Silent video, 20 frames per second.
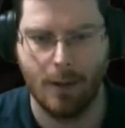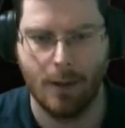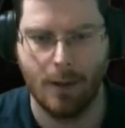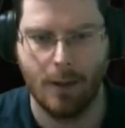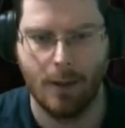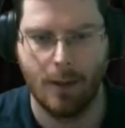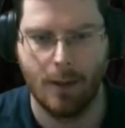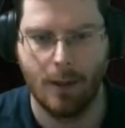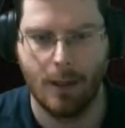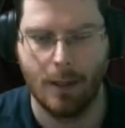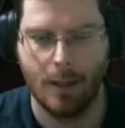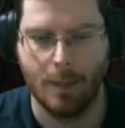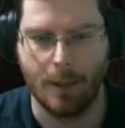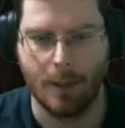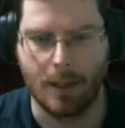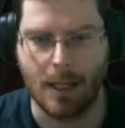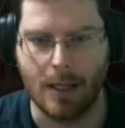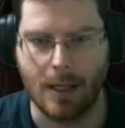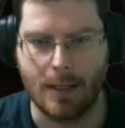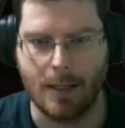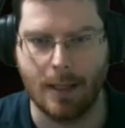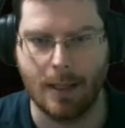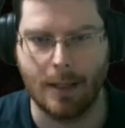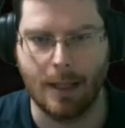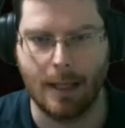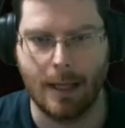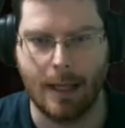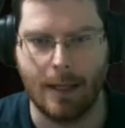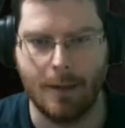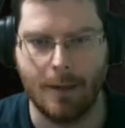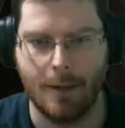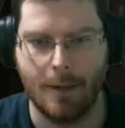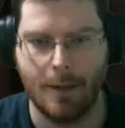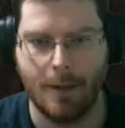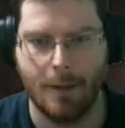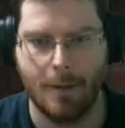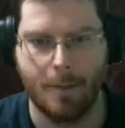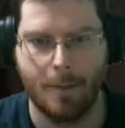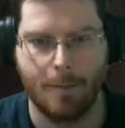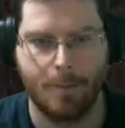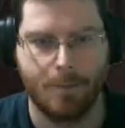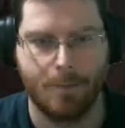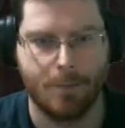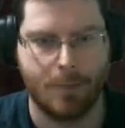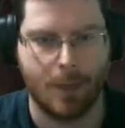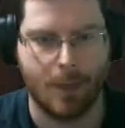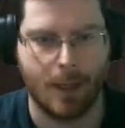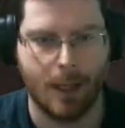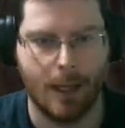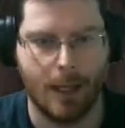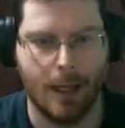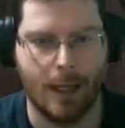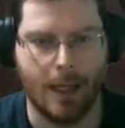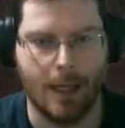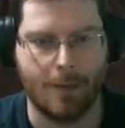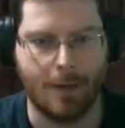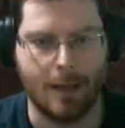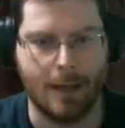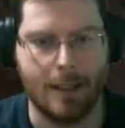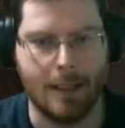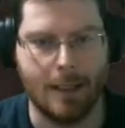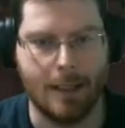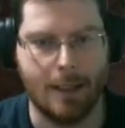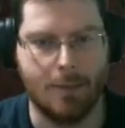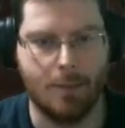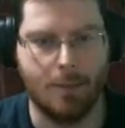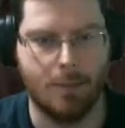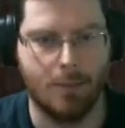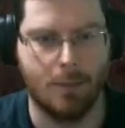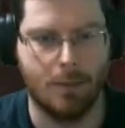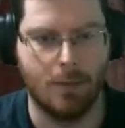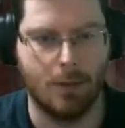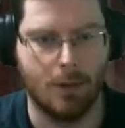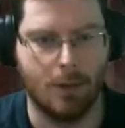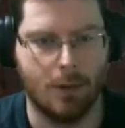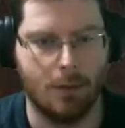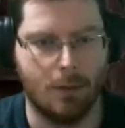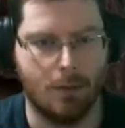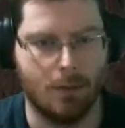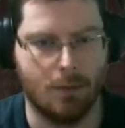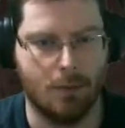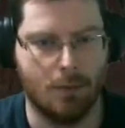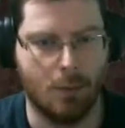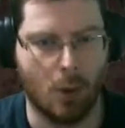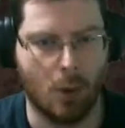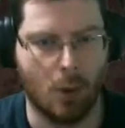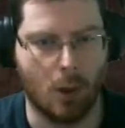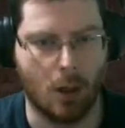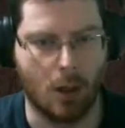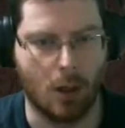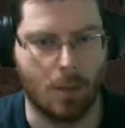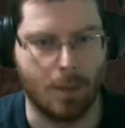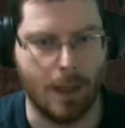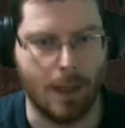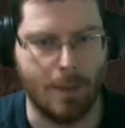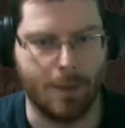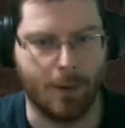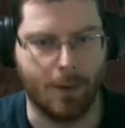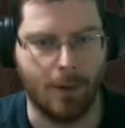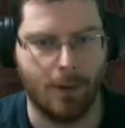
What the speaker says: So that's that. Also, some people love vampires and bullshit like that.